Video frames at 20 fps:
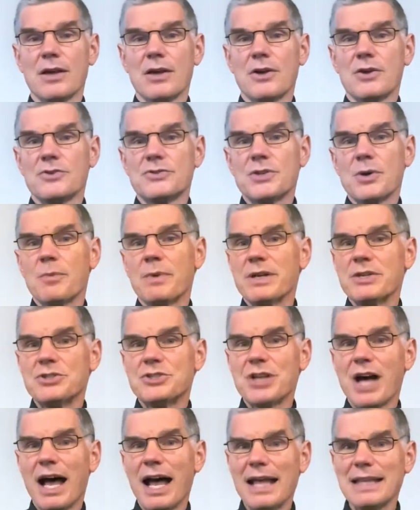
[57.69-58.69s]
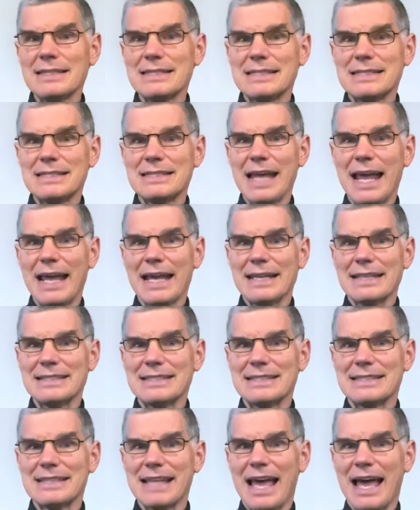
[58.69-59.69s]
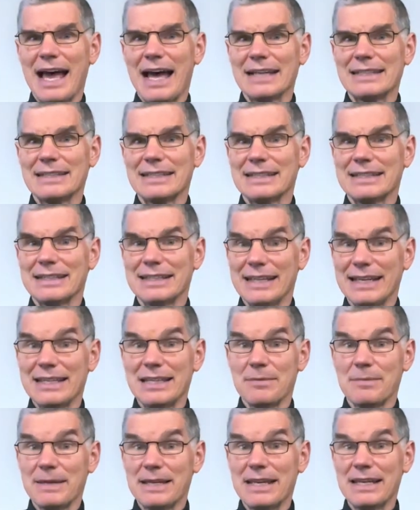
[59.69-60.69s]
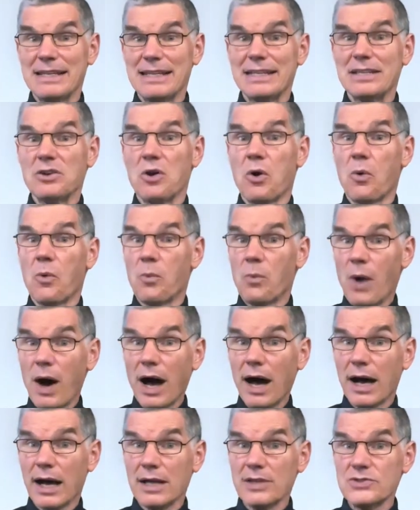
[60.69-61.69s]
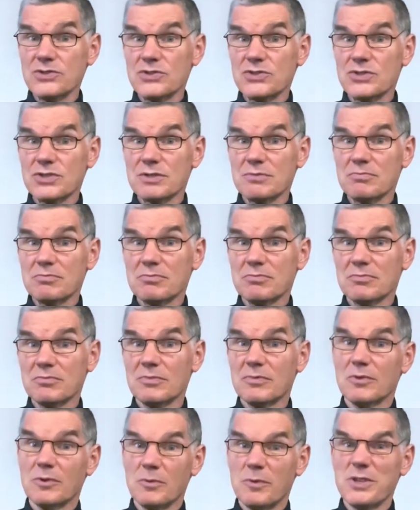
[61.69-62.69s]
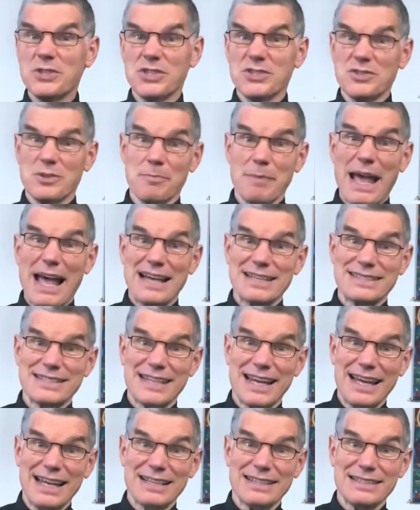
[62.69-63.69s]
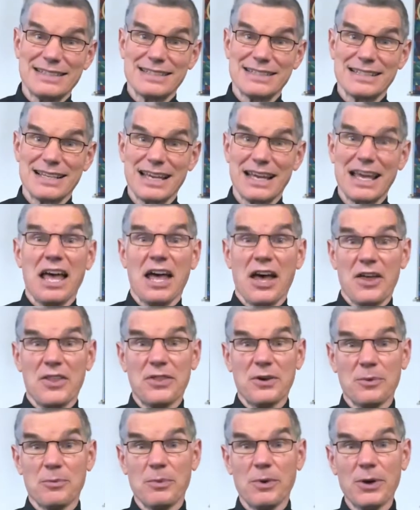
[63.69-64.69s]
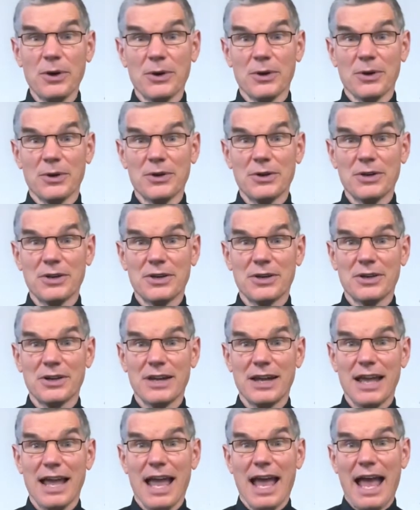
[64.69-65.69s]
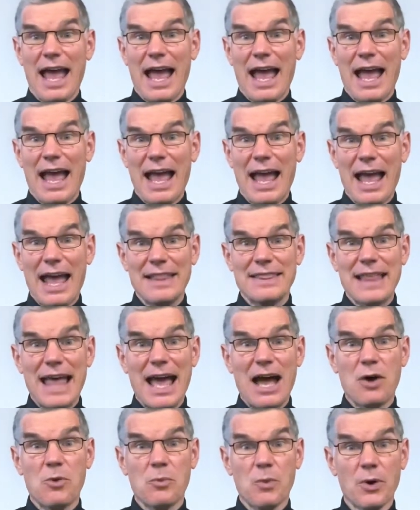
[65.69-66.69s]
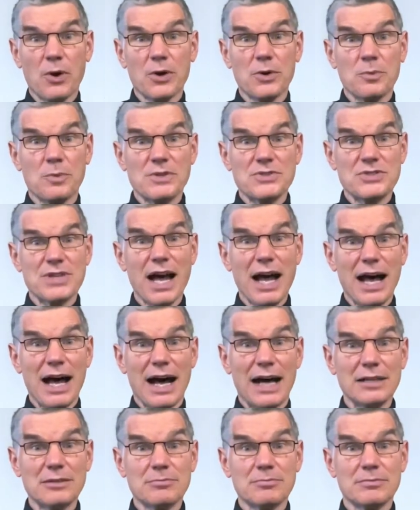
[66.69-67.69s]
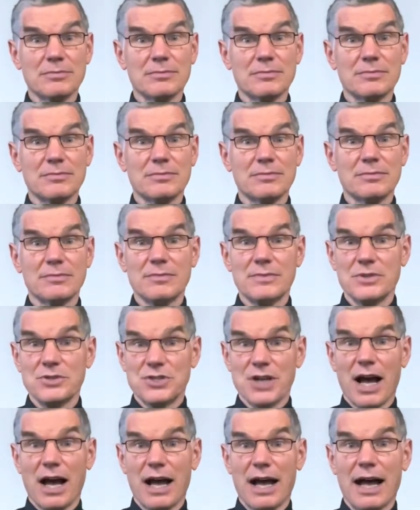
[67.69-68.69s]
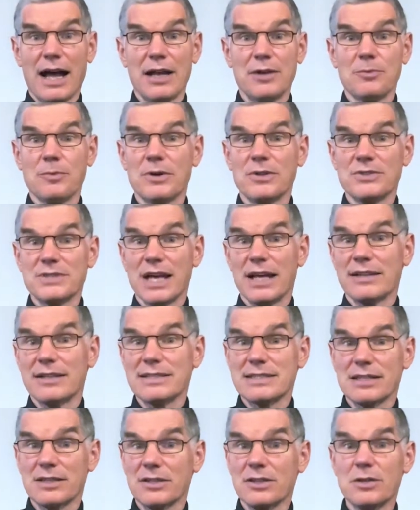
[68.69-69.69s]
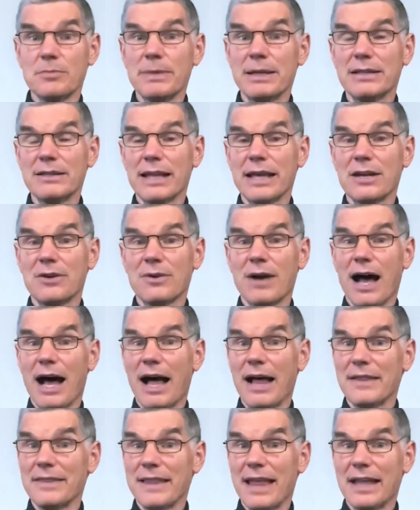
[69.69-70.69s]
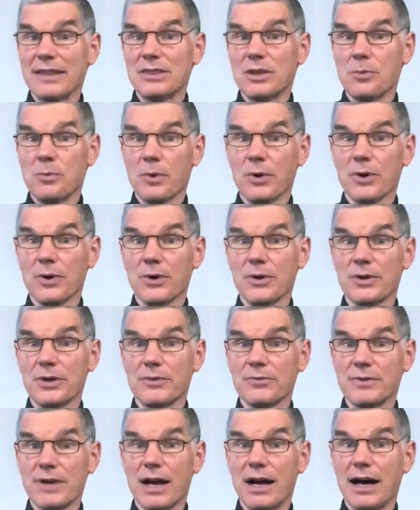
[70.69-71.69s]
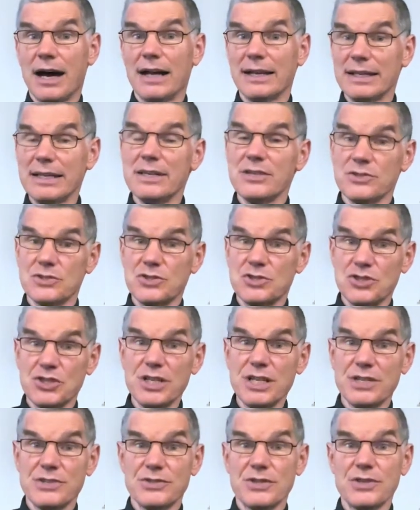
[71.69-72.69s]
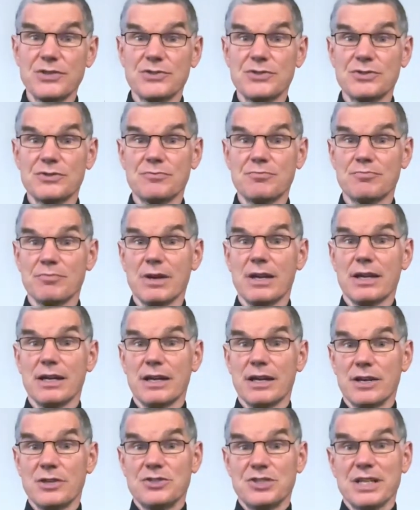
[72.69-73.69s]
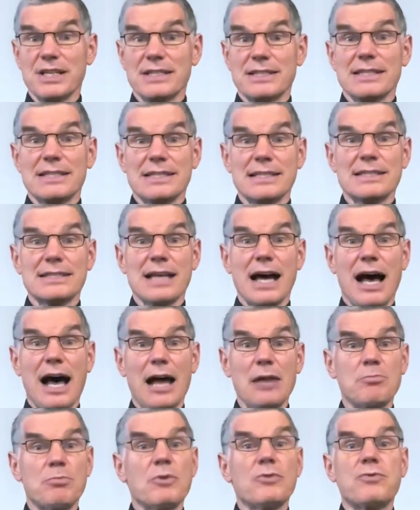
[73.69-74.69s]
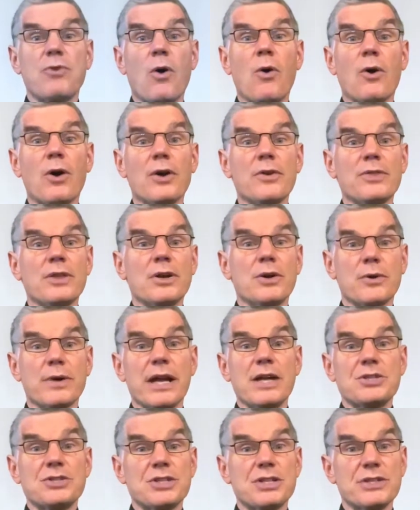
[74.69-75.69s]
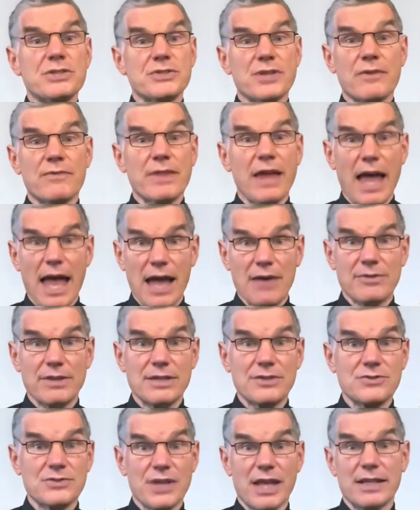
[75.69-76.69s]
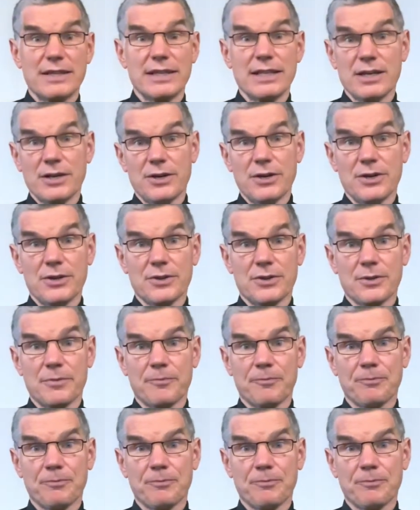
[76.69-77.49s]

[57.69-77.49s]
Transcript: So when John states that in the beginning was, which is a past tense, the Word, and that Word was God, John will tell us a little bit later on that the Word of God is Jesus. Jesus is God before the creations of the heavens and the earth.